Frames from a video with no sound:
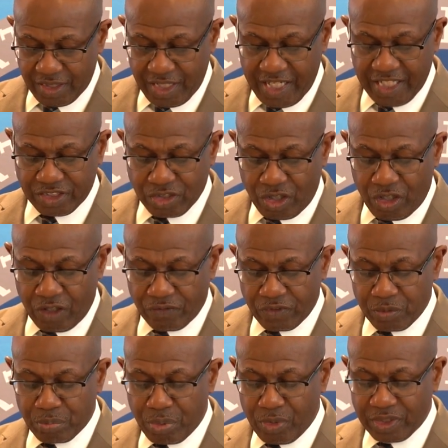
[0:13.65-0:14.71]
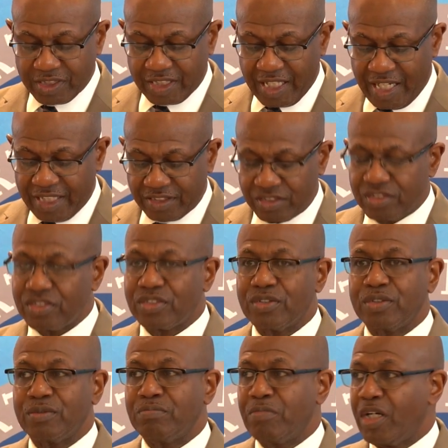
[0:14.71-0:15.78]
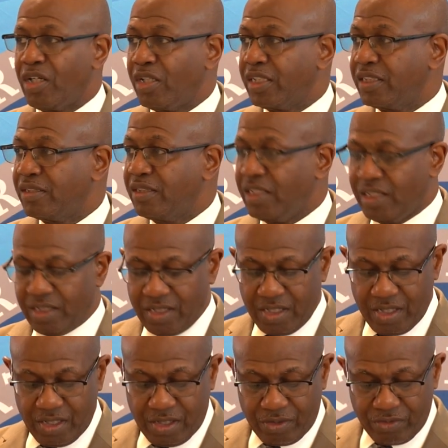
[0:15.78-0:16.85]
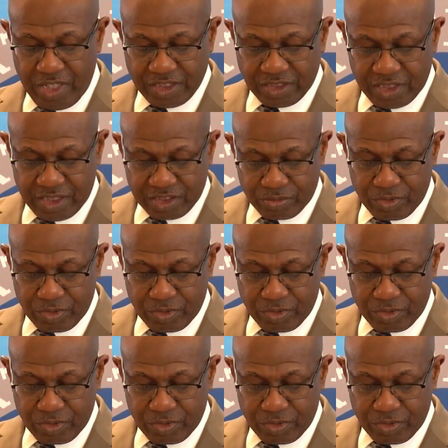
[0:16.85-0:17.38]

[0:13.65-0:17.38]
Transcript: and to offer important guidance to Maryland residents.